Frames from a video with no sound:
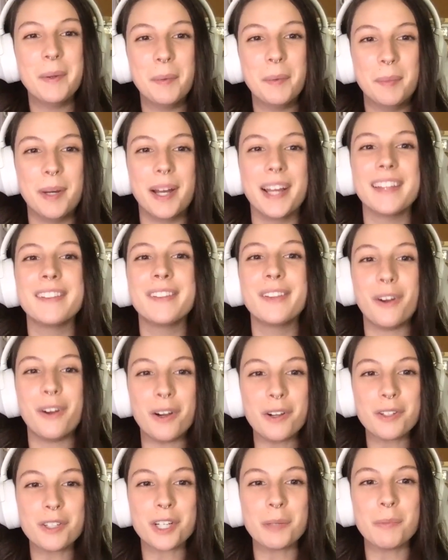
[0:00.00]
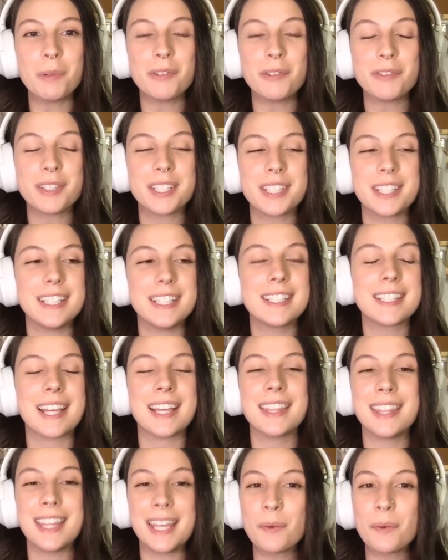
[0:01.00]
but long term overseas, I
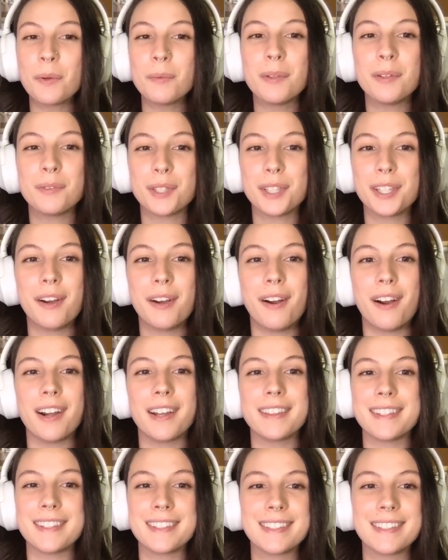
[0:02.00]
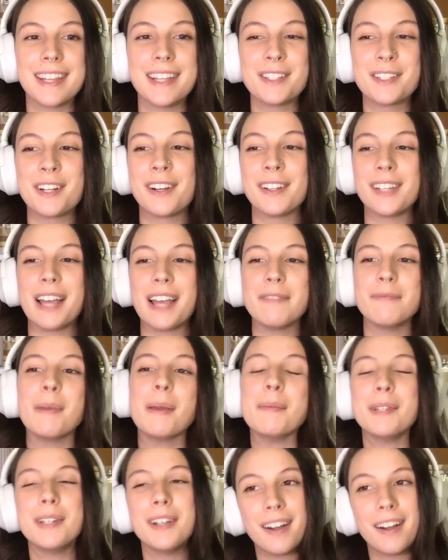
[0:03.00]
think would be really hard at this stage in our life.
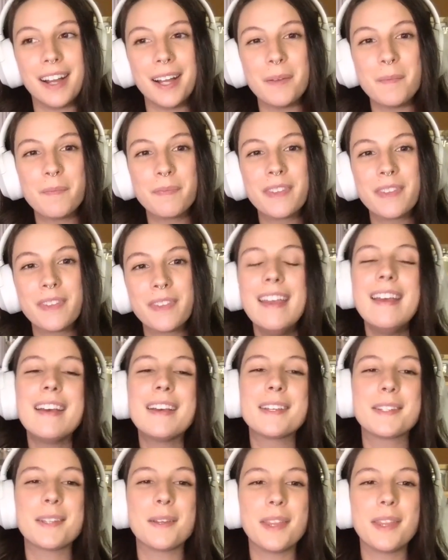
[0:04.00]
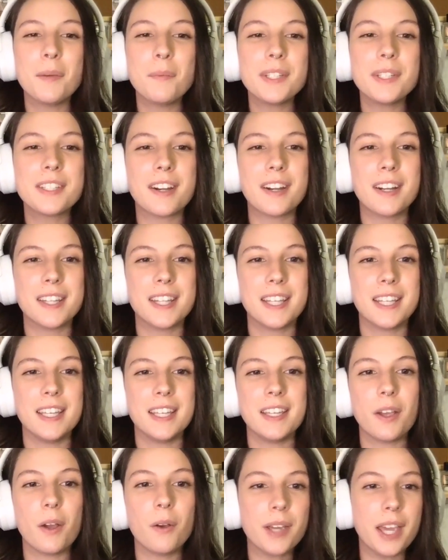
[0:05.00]
Maybe not. So then we started
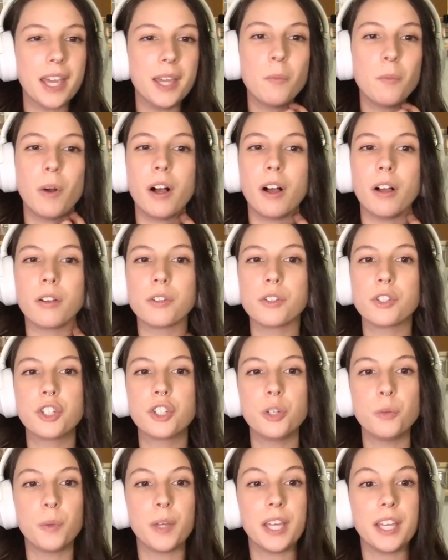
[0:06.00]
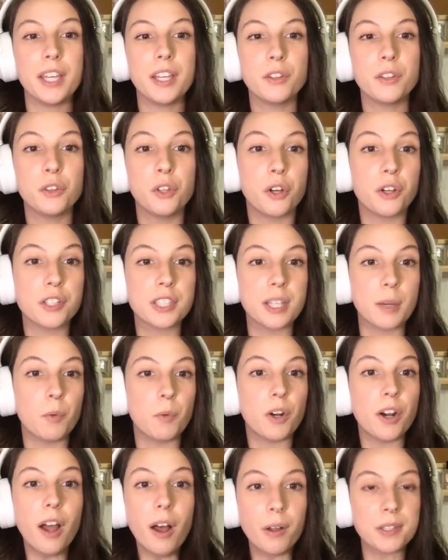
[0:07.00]
thinking, okay, well, should we look
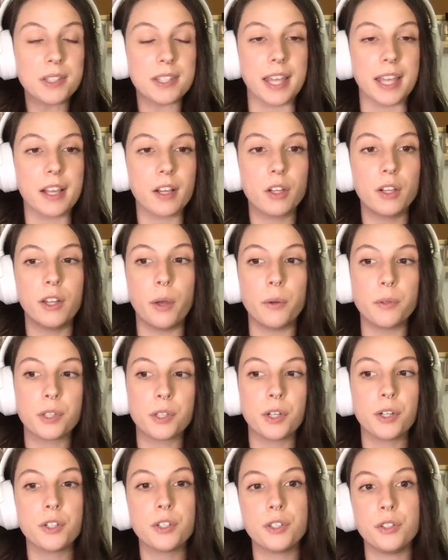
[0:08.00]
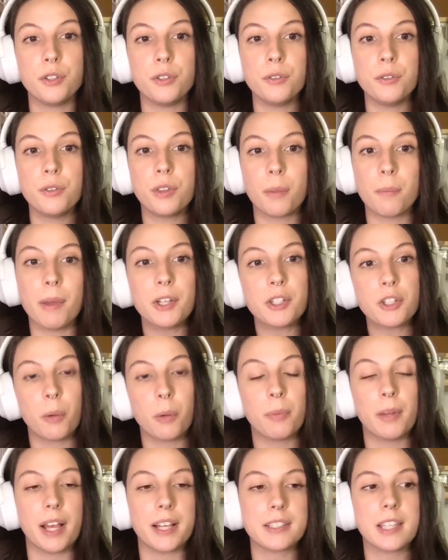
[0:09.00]
somewhere else, like closer to the
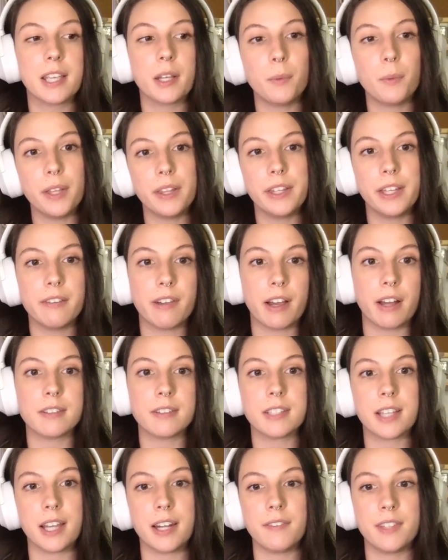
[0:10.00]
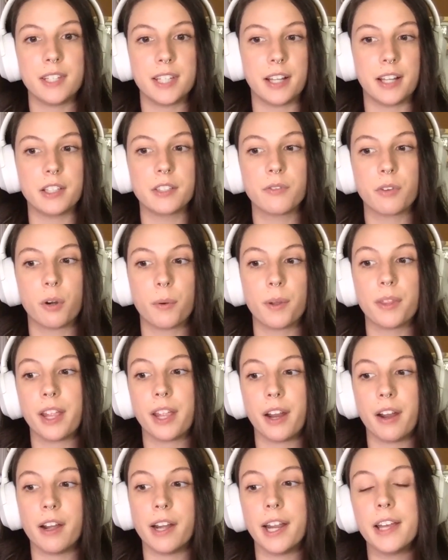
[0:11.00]
Metroplex? Like, we live outside of the Dallas Fort Worth
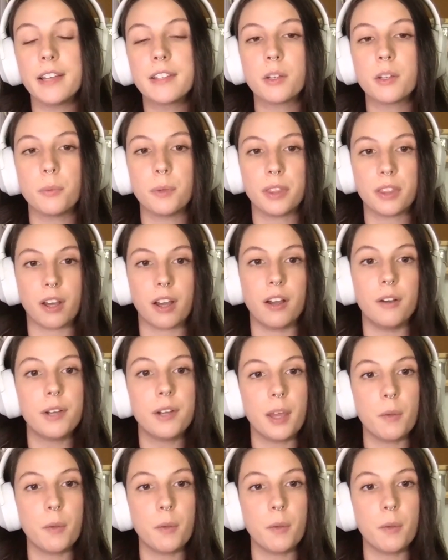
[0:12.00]
area. So we thought, okay,